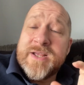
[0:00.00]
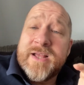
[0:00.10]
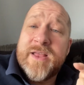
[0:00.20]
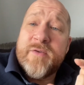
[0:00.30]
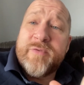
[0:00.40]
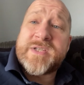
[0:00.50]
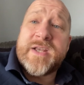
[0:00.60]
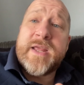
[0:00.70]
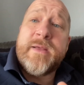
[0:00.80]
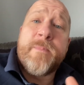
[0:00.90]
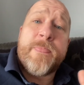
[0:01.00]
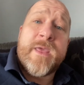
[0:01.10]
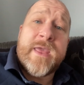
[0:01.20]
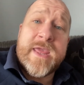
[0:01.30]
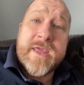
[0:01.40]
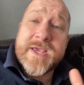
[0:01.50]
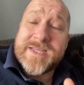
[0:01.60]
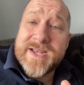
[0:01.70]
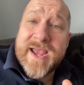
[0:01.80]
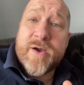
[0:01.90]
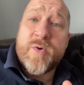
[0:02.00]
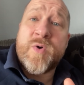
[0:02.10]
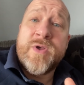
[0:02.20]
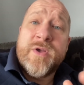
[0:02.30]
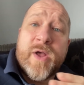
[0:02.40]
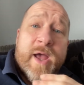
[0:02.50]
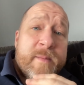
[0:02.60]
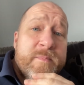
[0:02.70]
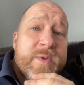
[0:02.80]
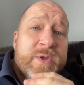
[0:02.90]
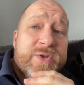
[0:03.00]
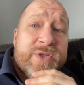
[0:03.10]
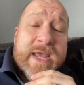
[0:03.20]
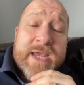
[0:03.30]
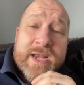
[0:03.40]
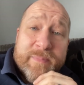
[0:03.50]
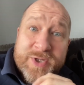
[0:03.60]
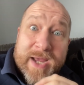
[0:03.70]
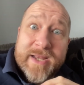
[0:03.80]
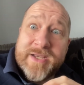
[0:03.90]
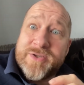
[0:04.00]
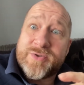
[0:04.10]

And then recently he has now taken up a challenge.